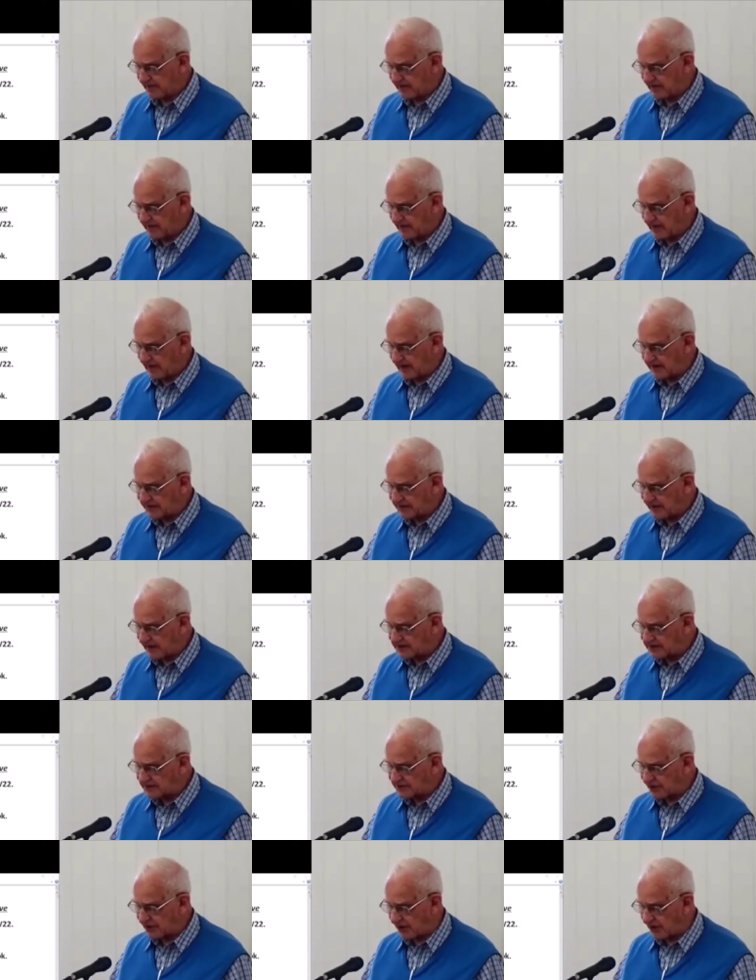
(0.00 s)
at that
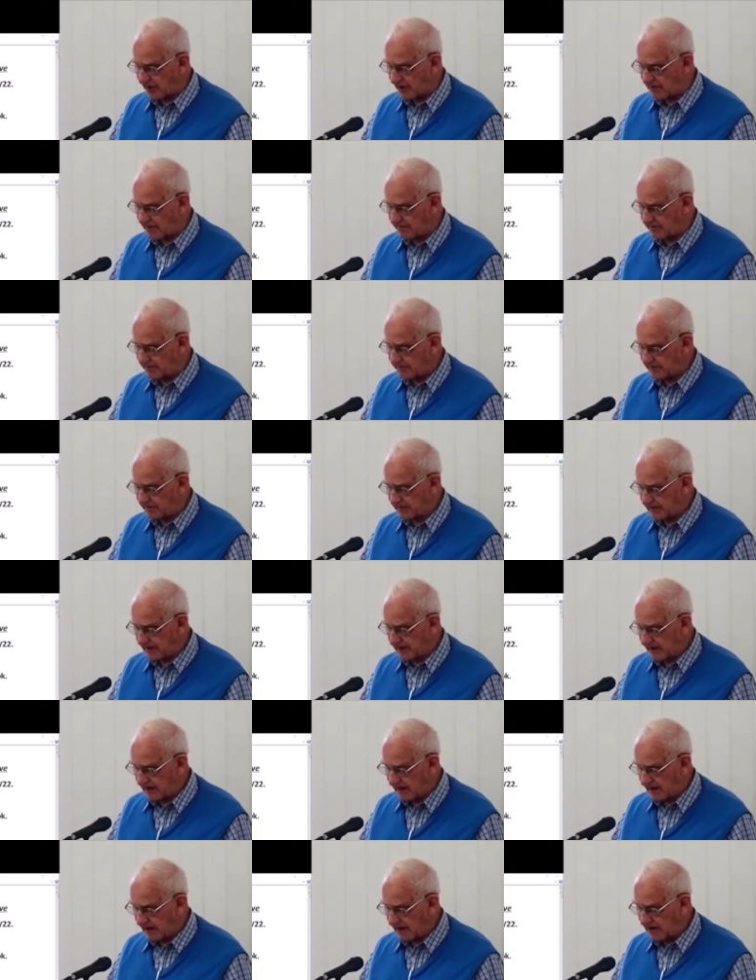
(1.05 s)
time,
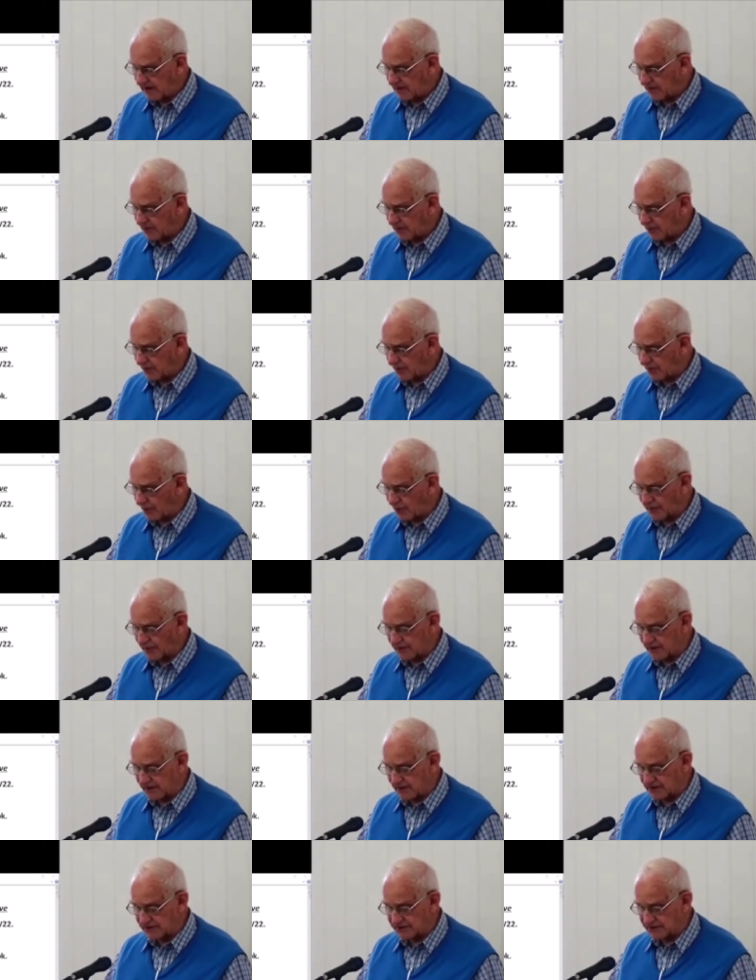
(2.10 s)
and warning
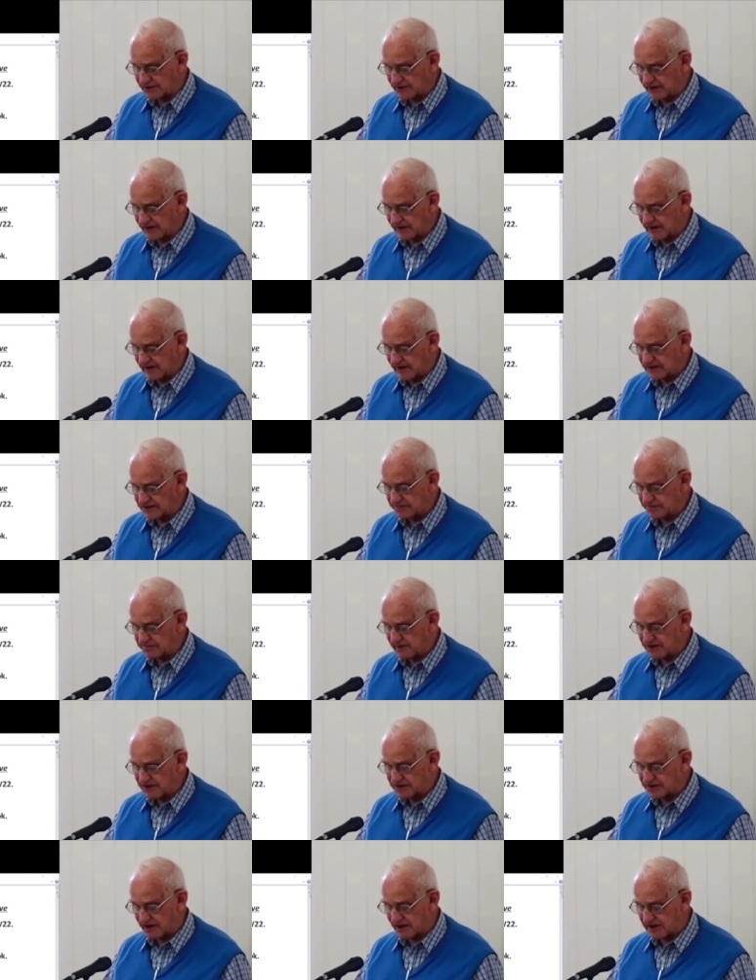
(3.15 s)
us
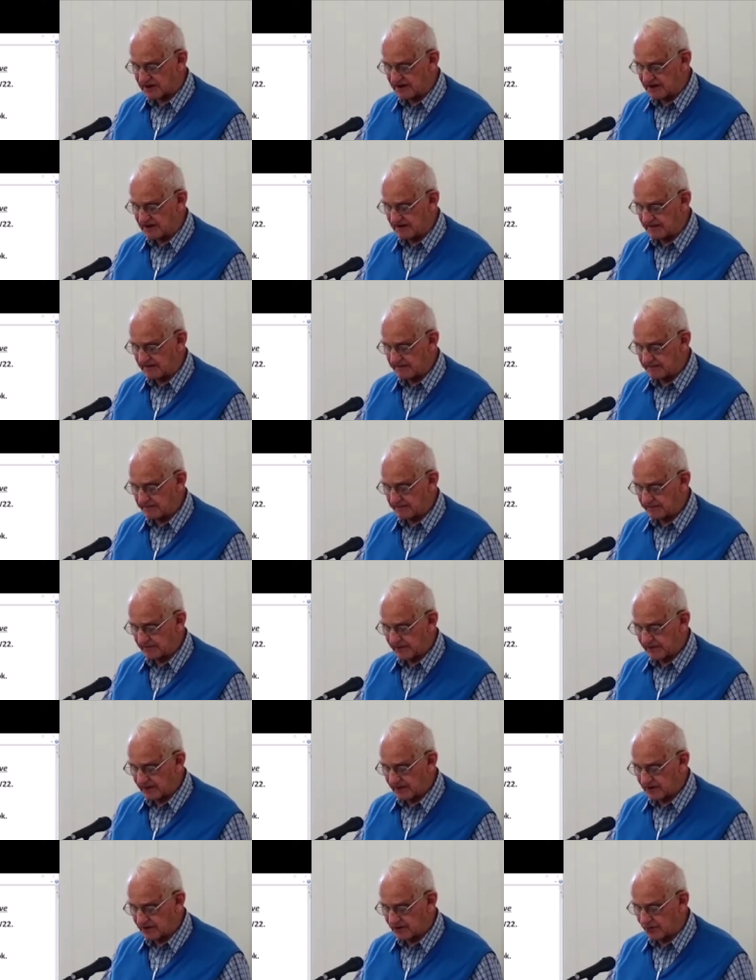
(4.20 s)
especially
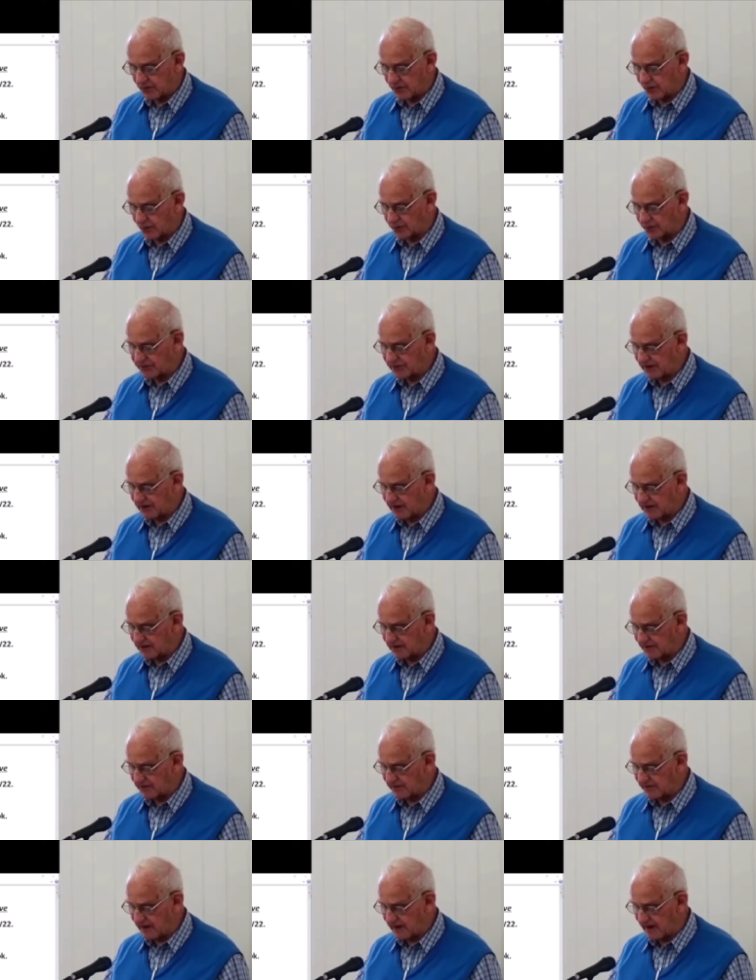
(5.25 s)
toward the end of
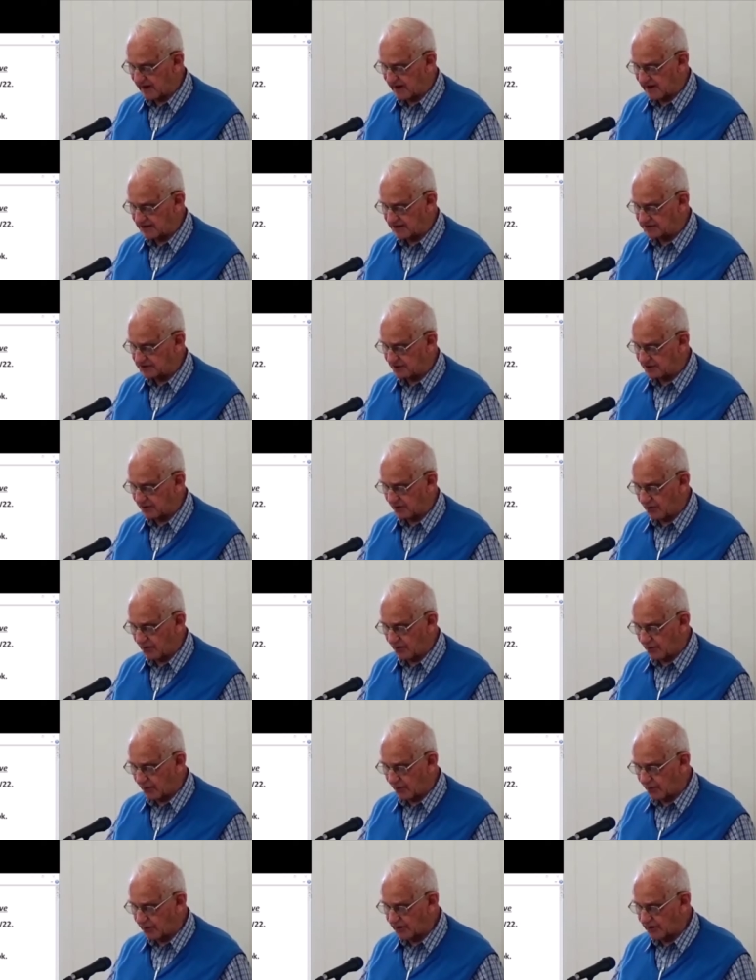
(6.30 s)
the age,
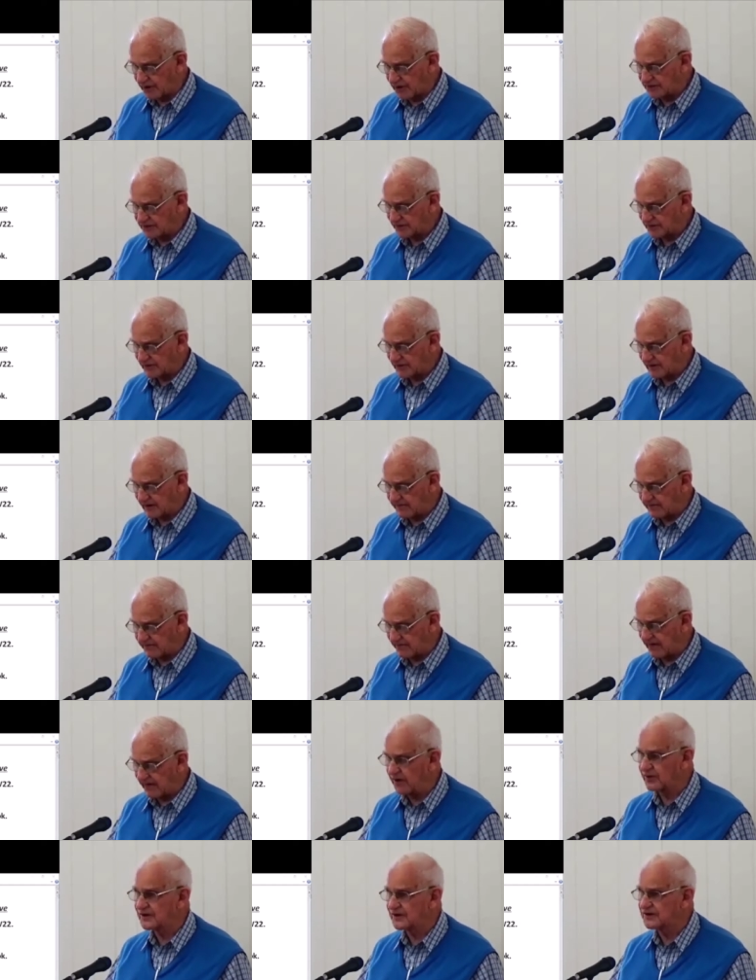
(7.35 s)
warnings of
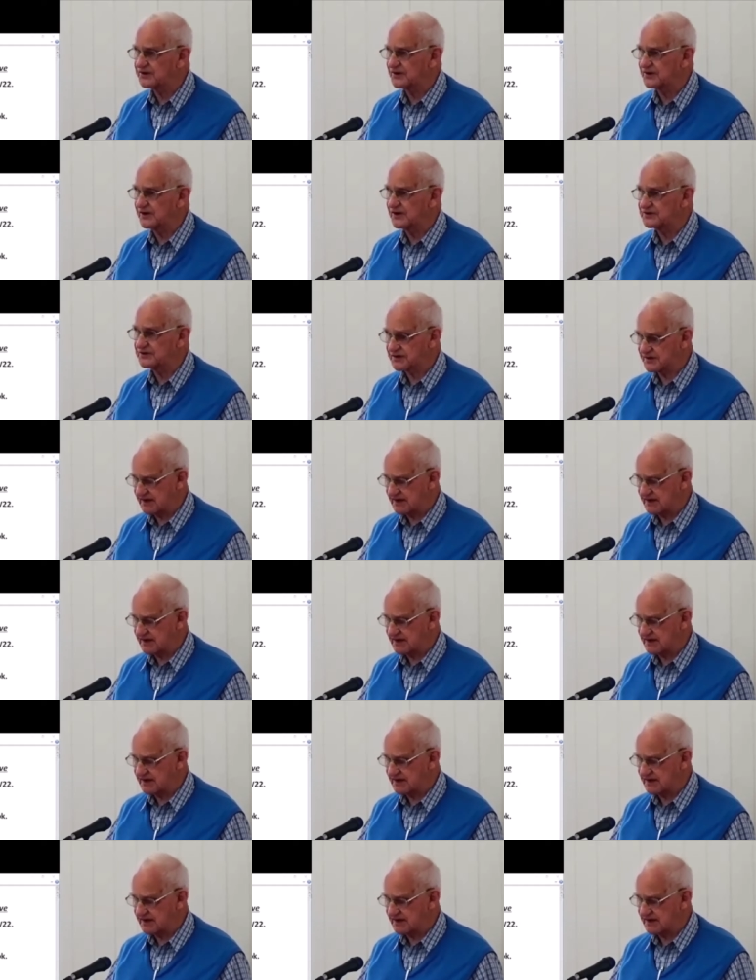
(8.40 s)
heresies.